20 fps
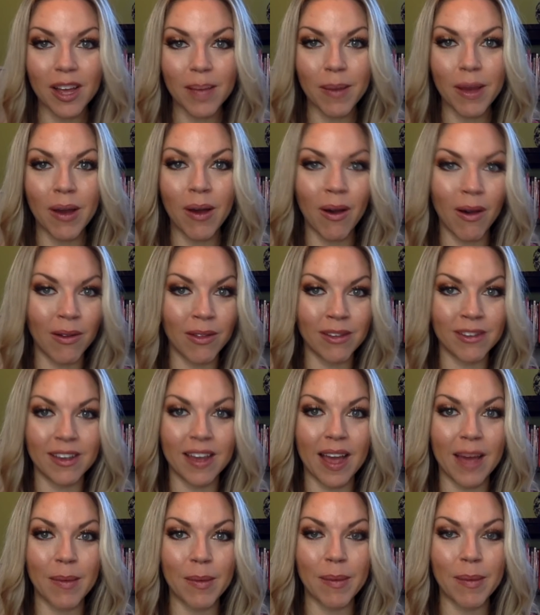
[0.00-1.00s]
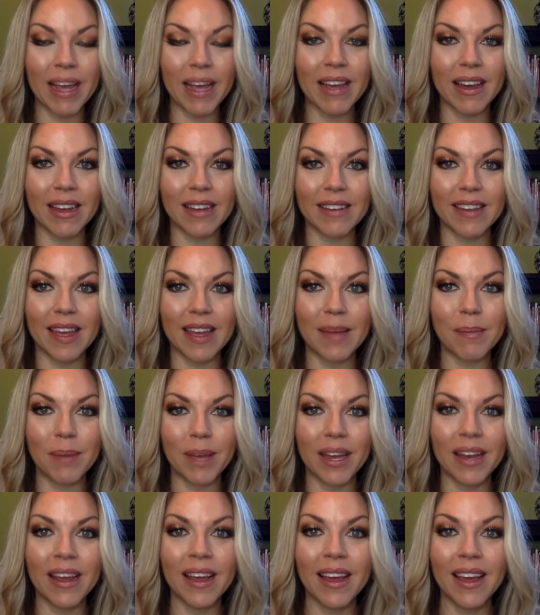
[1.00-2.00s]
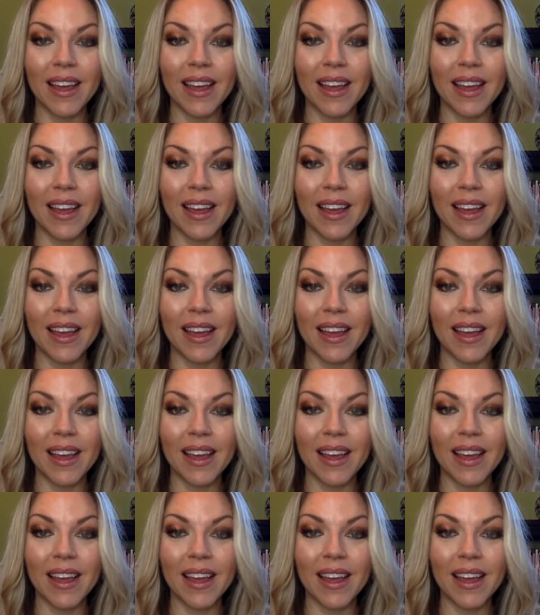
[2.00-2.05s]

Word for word: about all the time in my content, but